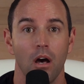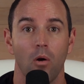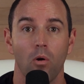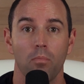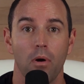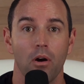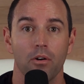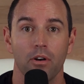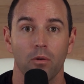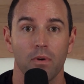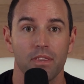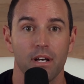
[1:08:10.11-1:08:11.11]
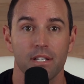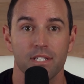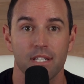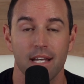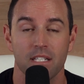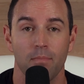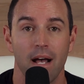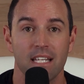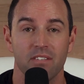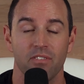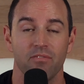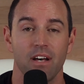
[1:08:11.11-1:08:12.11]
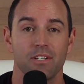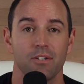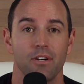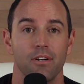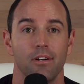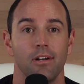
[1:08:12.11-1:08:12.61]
or partnering with us as a passive investor.